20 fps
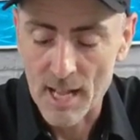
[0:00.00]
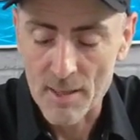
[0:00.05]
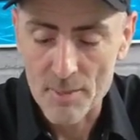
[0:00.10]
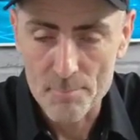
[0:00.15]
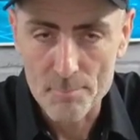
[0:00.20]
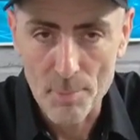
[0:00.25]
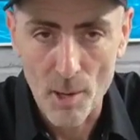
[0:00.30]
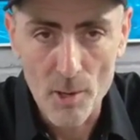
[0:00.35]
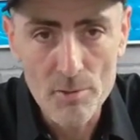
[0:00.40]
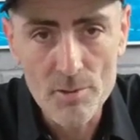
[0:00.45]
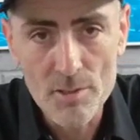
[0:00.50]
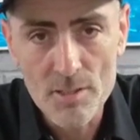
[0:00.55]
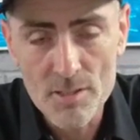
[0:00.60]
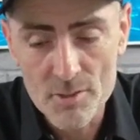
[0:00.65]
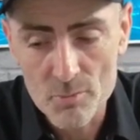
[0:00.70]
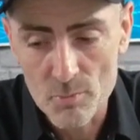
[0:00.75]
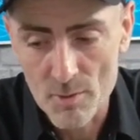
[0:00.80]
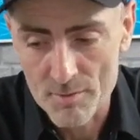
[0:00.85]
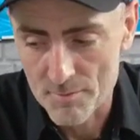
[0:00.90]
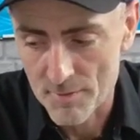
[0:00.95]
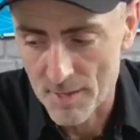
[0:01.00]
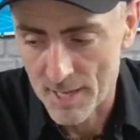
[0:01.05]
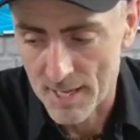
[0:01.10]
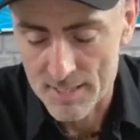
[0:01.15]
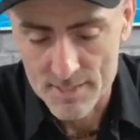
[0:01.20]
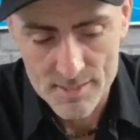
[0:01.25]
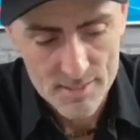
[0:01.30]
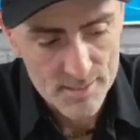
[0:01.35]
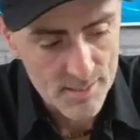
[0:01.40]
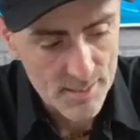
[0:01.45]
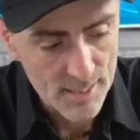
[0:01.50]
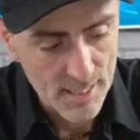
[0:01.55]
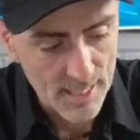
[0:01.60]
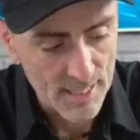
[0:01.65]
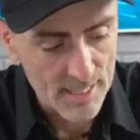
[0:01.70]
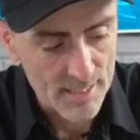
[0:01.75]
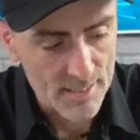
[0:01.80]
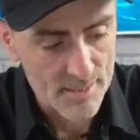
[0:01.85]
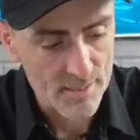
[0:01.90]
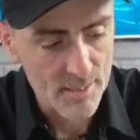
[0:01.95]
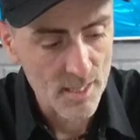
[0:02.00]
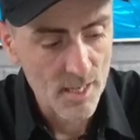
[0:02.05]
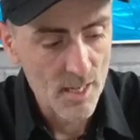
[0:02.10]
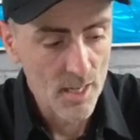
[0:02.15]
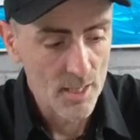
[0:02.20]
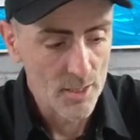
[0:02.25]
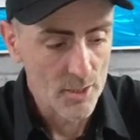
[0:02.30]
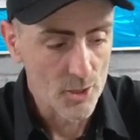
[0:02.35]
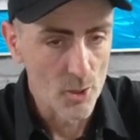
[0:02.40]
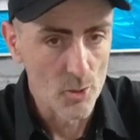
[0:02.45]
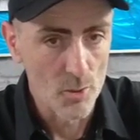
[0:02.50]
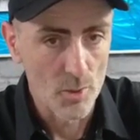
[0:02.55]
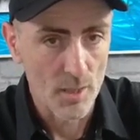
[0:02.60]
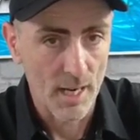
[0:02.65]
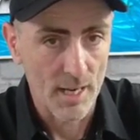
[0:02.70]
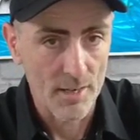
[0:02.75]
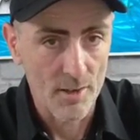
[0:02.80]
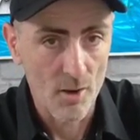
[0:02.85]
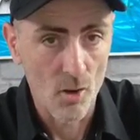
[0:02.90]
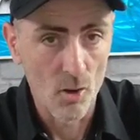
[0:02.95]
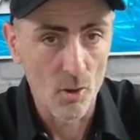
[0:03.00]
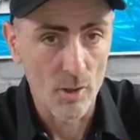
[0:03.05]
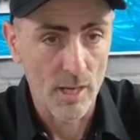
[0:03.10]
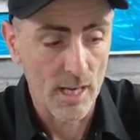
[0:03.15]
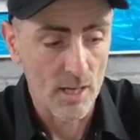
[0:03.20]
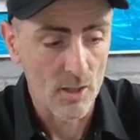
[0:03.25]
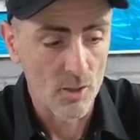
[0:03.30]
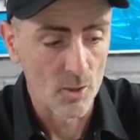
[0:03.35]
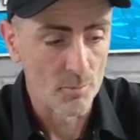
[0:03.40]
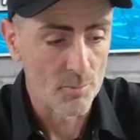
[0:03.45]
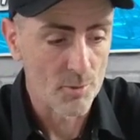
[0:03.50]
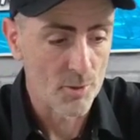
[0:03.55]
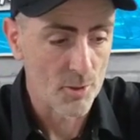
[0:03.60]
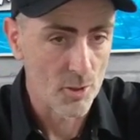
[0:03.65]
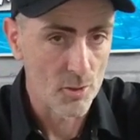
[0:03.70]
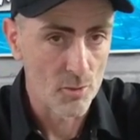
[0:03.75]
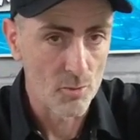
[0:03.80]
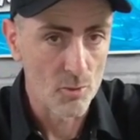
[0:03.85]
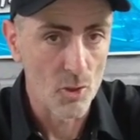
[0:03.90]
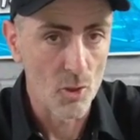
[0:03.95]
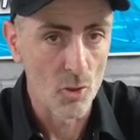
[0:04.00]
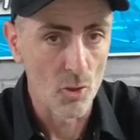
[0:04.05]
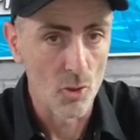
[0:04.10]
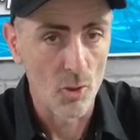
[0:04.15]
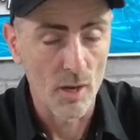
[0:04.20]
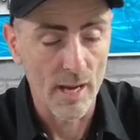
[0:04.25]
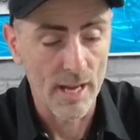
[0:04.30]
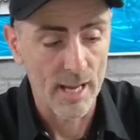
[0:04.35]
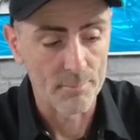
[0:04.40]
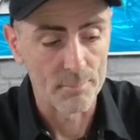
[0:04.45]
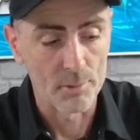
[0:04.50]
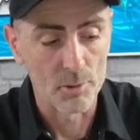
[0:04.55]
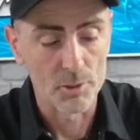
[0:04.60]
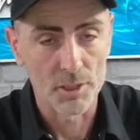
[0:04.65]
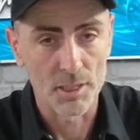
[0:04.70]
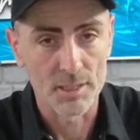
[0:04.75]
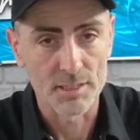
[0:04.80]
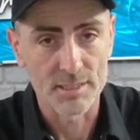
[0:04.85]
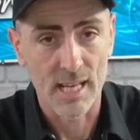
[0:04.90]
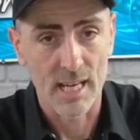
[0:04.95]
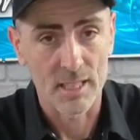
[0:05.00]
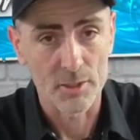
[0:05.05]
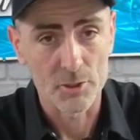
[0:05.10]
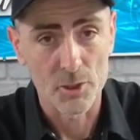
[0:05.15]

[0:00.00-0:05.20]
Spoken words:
Now the bonus with this is you can hook it up to your airbrushes,